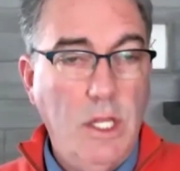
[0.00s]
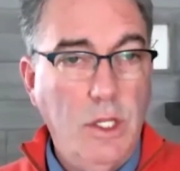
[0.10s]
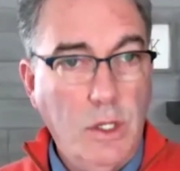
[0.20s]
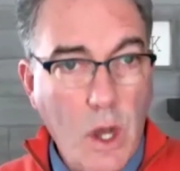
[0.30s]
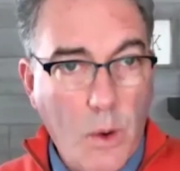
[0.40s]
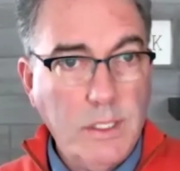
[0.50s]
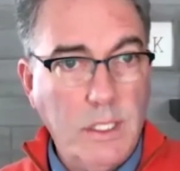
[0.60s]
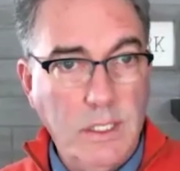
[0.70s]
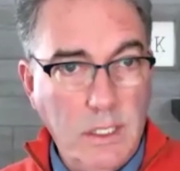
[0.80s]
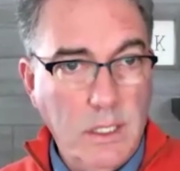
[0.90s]
You go into
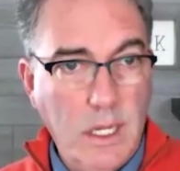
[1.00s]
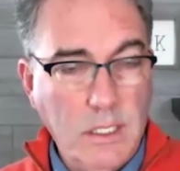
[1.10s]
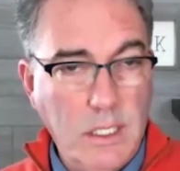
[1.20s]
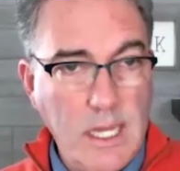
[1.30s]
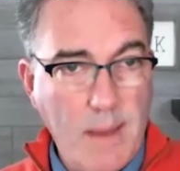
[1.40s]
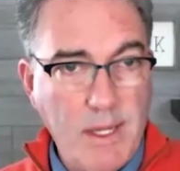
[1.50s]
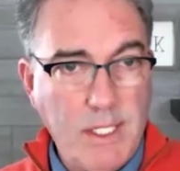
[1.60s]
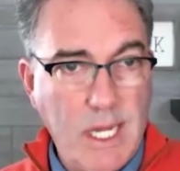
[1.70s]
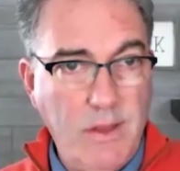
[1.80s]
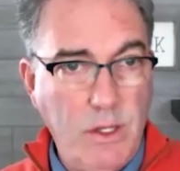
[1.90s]
the
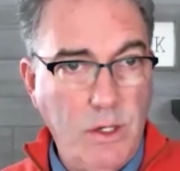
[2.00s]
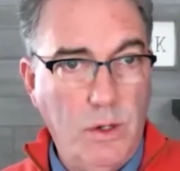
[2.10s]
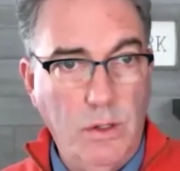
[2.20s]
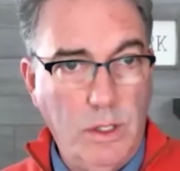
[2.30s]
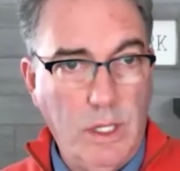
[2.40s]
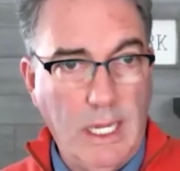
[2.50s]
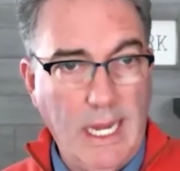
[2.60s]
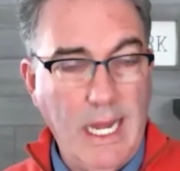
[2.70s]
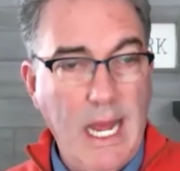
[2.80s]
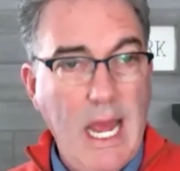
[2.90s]
MSA that you're looking
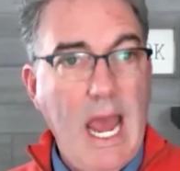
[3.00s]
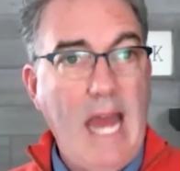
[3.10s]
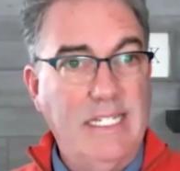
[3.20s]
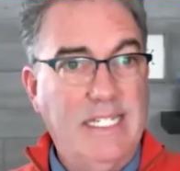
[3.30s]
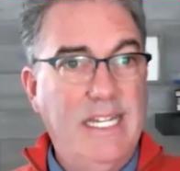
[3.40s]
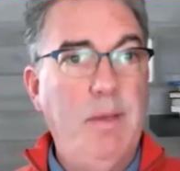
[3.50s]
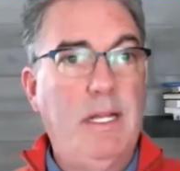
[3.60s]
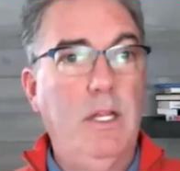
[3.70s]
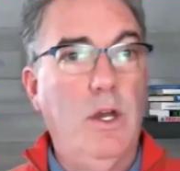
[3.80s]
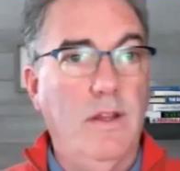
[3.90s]
in, and it's
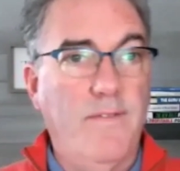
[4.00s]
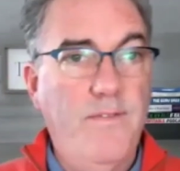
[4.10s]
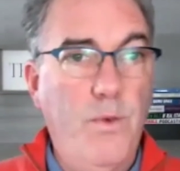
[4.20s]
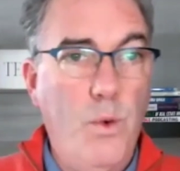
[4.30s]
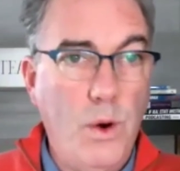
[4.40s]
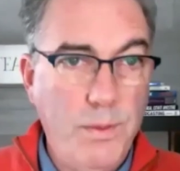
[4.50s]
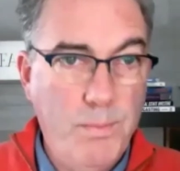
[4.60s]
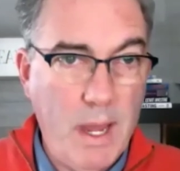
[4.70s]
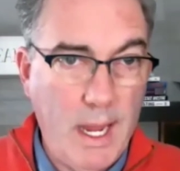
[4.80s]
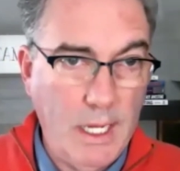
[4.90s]
typically on the 4th
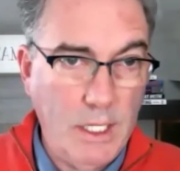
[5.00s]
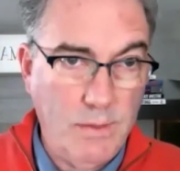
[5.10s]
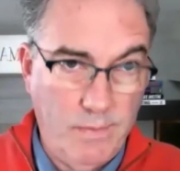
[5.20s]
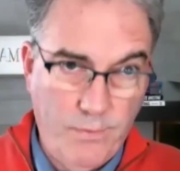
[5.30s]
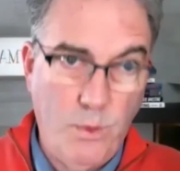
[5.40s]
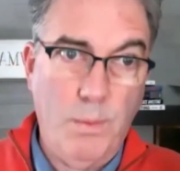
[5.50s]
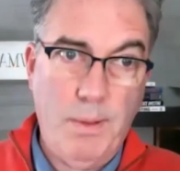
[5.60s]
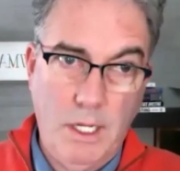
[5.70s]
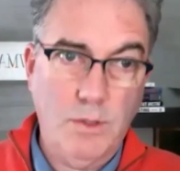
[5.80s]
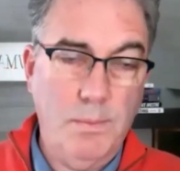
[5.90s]
page of the
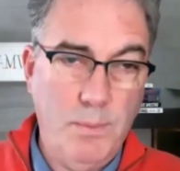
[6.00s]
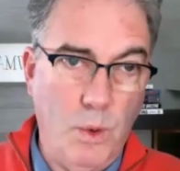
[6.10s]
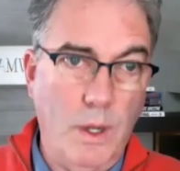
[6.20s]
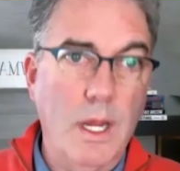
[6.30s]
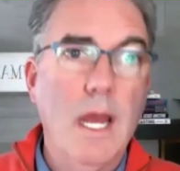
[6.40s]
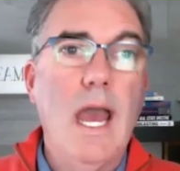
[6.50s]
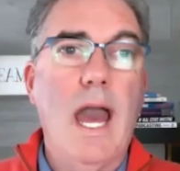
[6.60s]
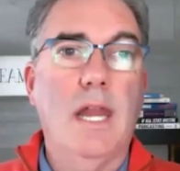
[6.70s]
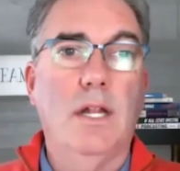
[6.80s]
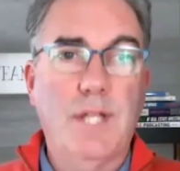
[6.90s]
4-page report,
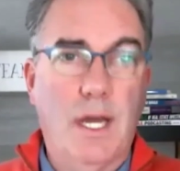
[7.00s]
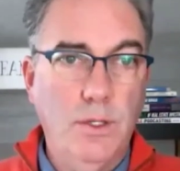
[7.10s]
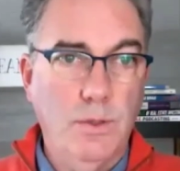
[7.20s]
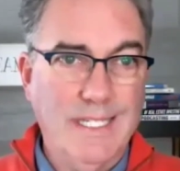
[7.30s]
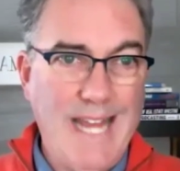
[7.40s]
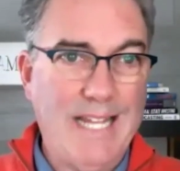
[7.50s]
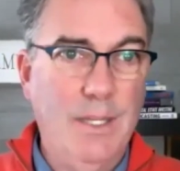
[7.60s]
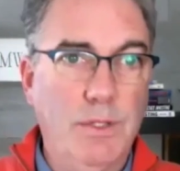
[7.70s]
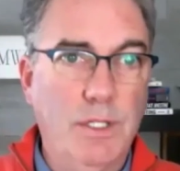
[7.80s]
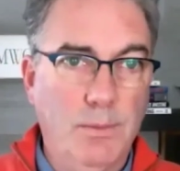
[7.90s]
and it'll tell you
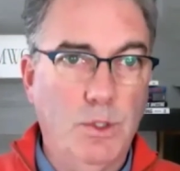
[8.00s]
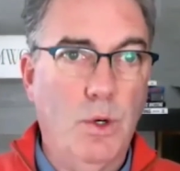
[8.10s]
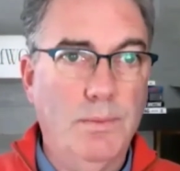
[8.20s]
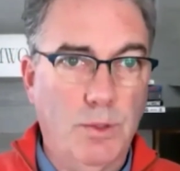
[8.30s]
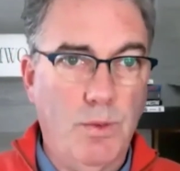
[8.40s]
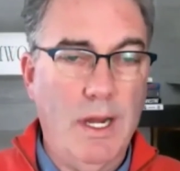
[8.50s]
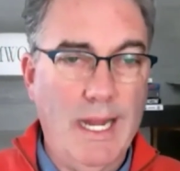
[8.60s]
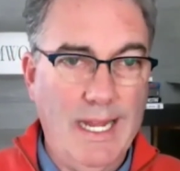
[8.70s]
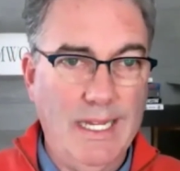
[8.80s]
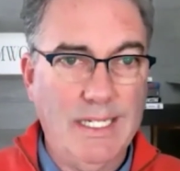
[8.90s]
exactly what the absorption rate
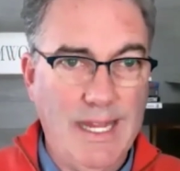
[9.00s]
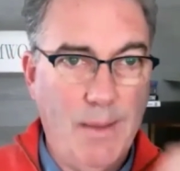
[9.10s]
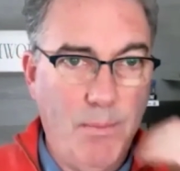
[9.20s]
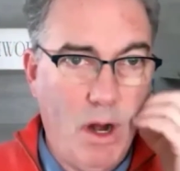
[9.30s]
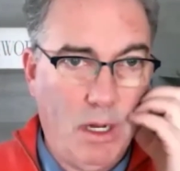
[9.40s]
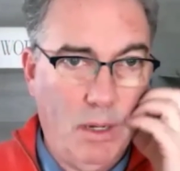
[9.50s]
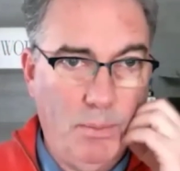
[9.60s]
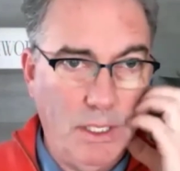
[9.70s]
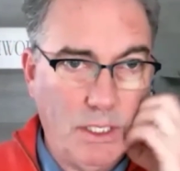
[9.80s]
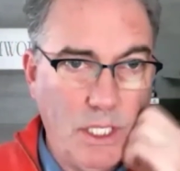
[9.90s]
is in that
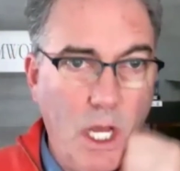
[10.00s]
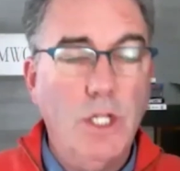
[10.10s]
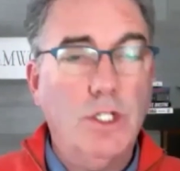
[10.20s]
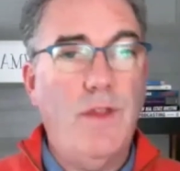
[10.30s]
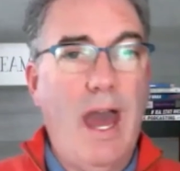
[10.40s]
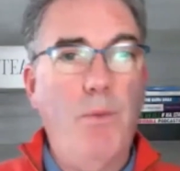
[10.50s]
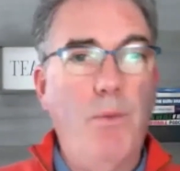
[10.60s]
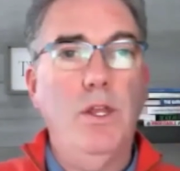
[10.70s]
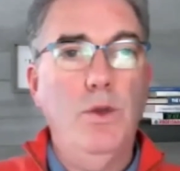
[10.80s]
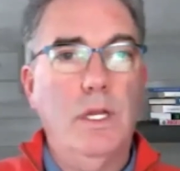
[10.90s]
marketplace. So that
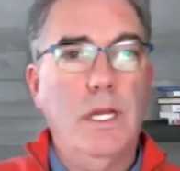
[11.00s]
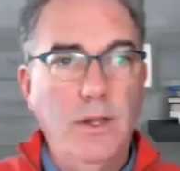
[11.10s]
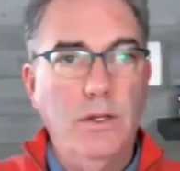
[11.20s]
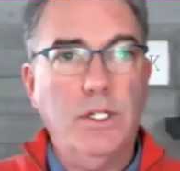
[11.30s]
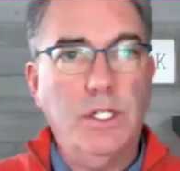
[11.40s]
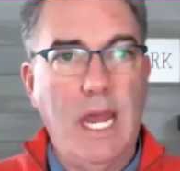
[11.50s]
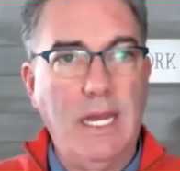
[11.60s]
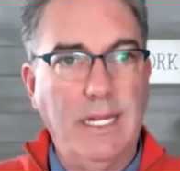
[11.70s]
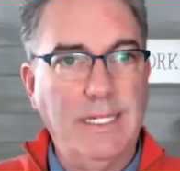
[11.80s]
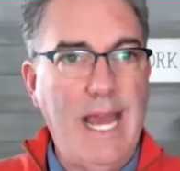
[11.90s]
way you can
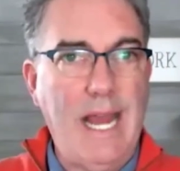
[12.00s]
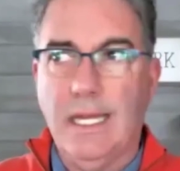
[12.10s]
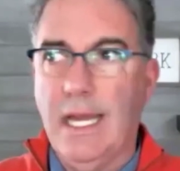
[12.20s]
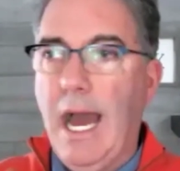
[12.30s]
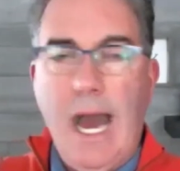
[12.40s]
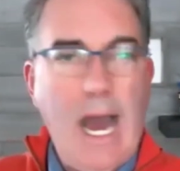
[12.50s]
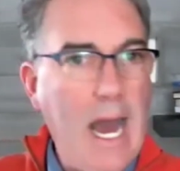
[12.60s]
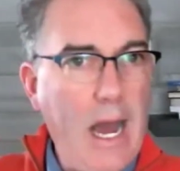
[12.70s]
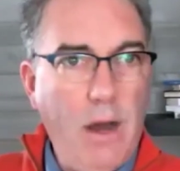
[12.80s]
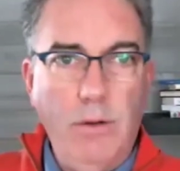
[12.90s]
understand exactly
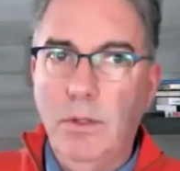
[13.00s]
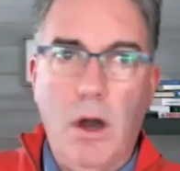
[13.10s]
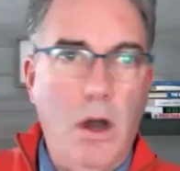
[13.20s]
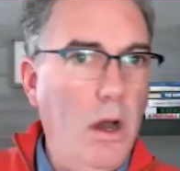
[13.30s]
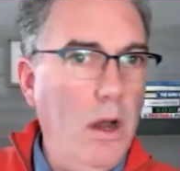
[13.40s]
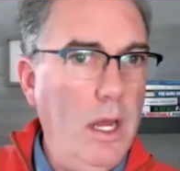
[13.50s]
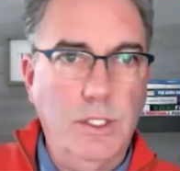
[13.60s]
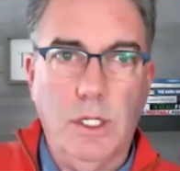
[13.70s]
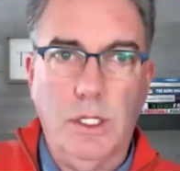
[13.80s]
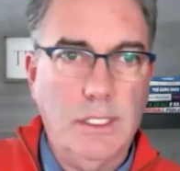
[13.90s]
how long
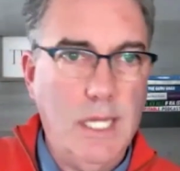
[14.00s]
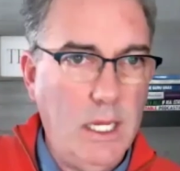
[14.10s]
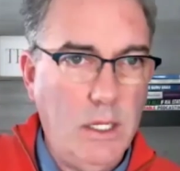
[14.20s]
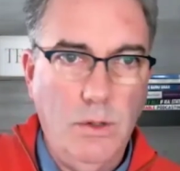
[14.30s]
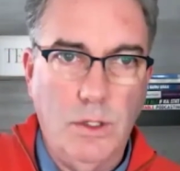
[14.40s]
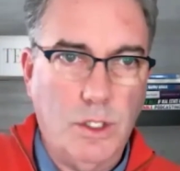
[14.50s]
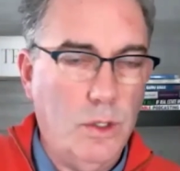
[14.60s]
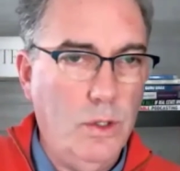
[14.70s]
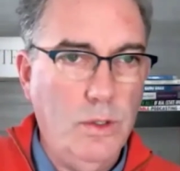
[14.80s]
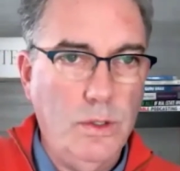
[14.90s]
it's going to take you to
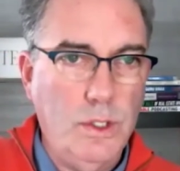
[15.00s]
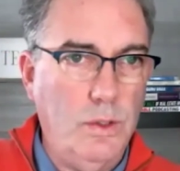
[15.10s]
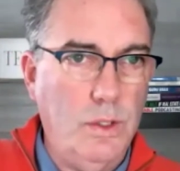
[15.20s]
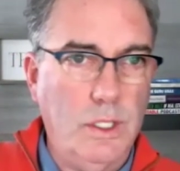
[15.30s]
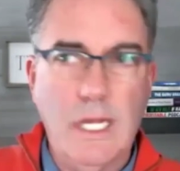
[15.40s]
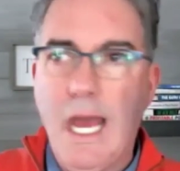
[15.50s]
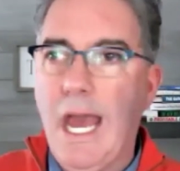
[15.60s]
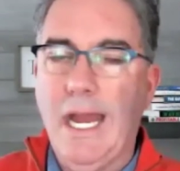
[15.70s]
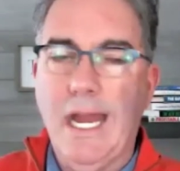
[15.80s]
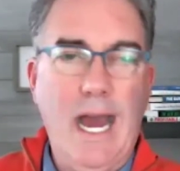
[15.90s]
turn those units
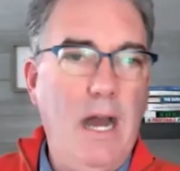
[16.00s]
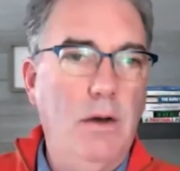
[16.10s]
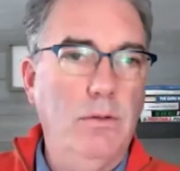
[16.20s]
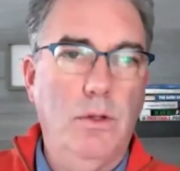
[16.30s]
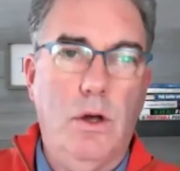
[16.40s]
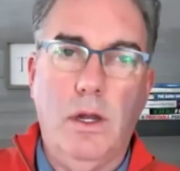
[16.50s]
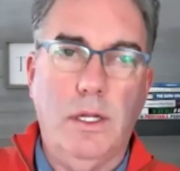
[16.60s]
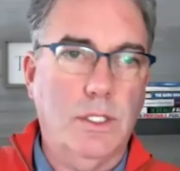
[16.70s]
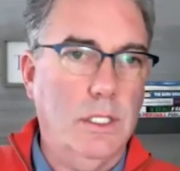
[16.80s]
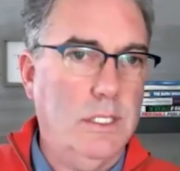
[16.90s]
and how long
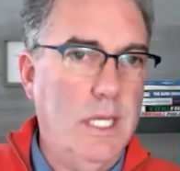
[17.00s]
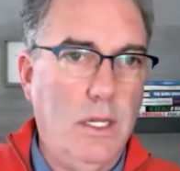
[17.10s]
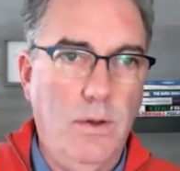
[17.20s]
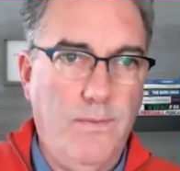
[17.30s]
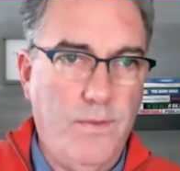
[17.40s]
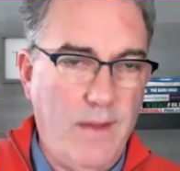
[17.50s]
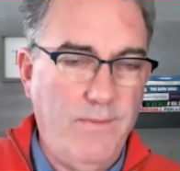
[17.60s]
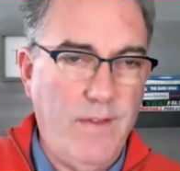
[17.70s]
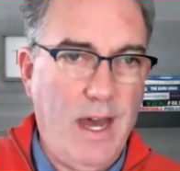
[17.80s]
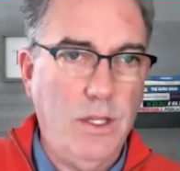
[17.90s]
it's going to take you for
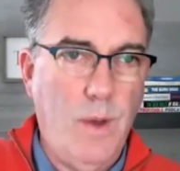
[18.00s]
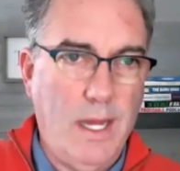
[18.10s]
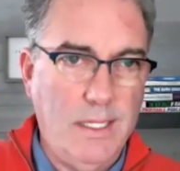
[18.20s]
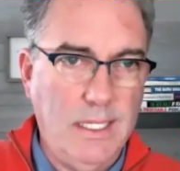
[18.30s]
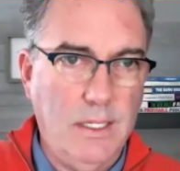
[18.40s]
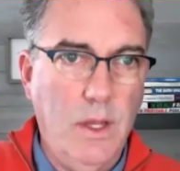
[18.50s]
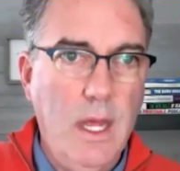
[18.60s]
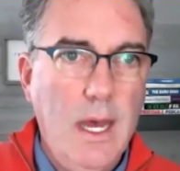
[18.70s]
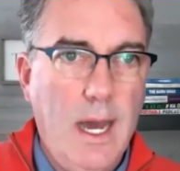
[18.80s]
that value add deal